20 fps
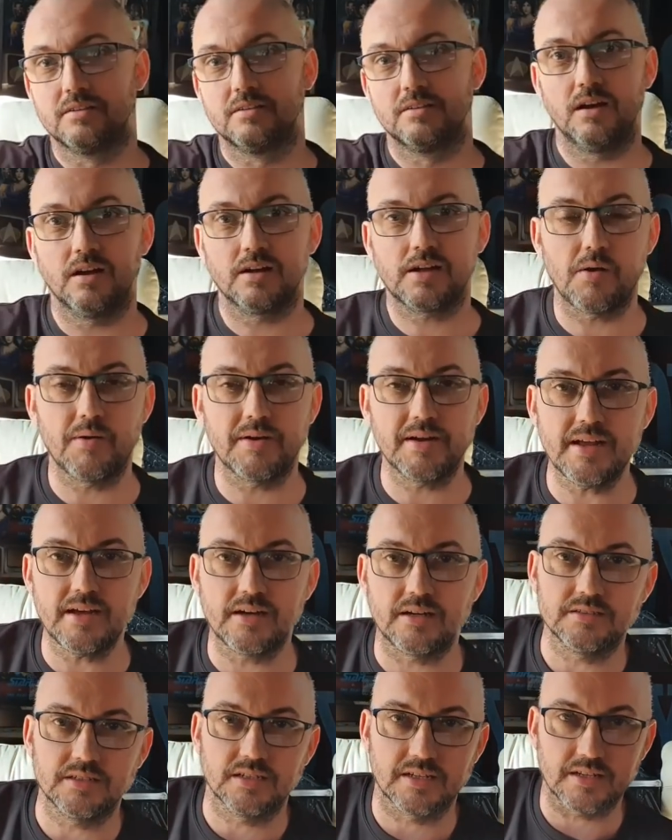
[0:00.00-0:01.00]
at going
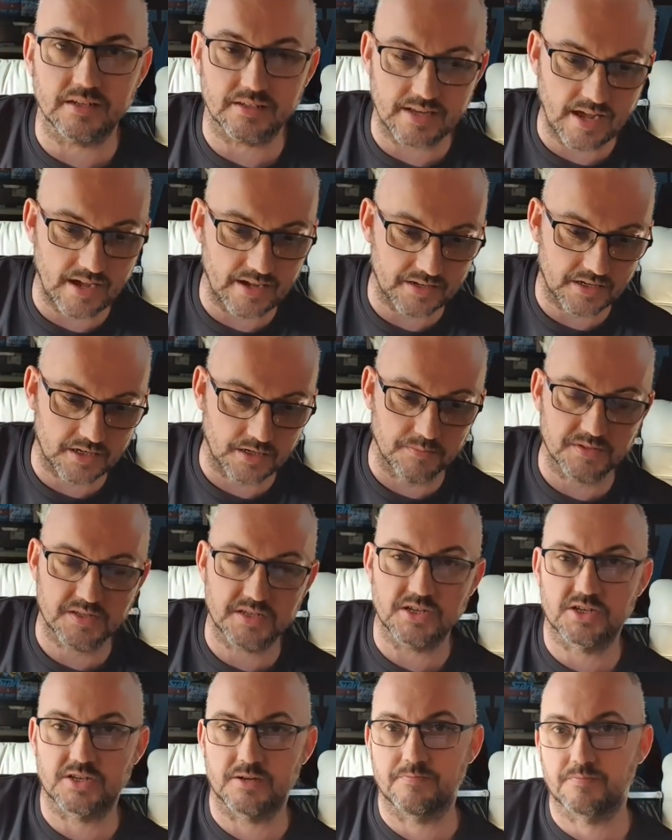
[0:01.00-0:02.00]
out, uh, out in a
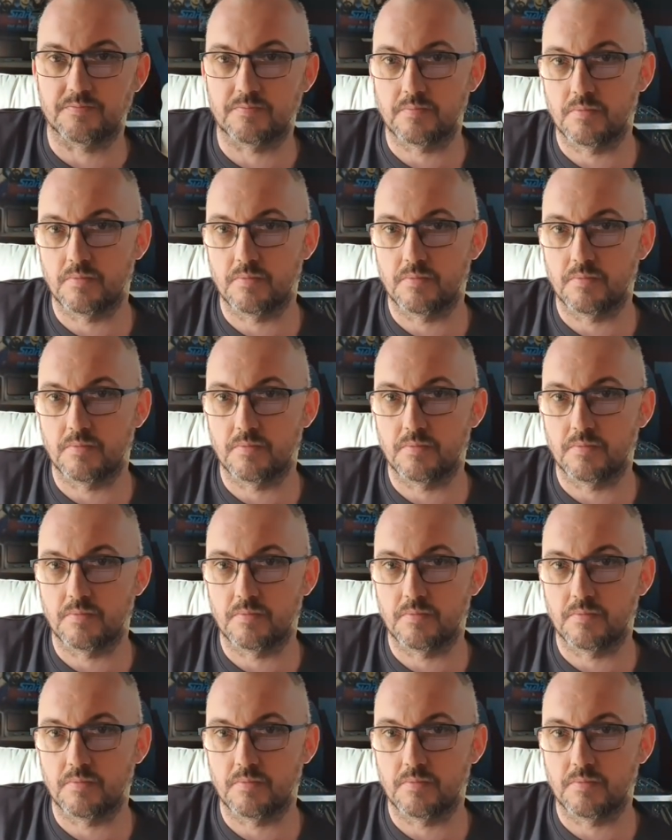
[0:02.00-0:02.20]
competition.